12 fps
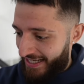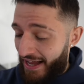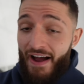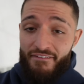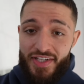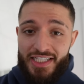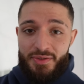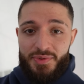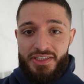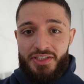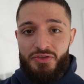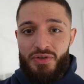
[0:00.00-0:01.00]
I felt like it was
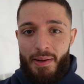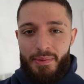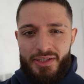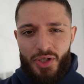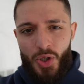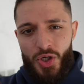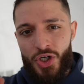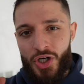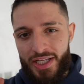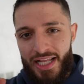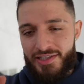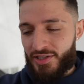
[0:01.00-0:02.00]
a good grab, a little
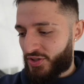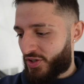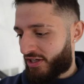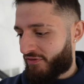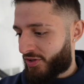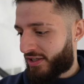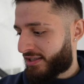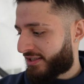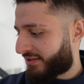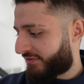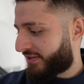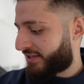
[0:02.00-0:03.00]
hook, a nice little hook if you click
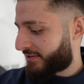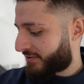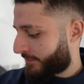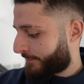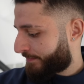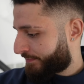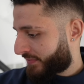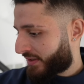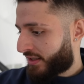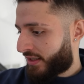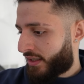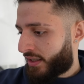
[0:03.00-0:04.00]
on the video. So
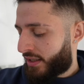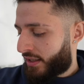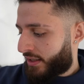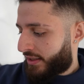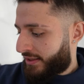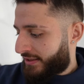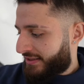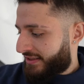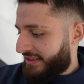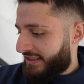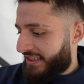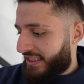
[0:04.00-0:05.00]

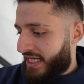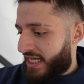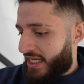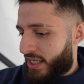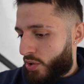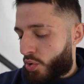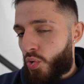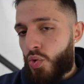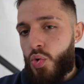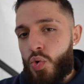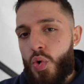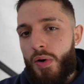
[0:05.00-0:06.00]
yeah.
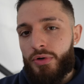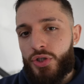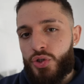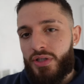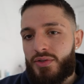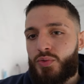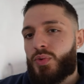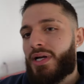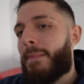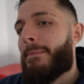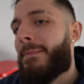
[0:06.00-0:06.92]
Ooh, I want to show you guys what I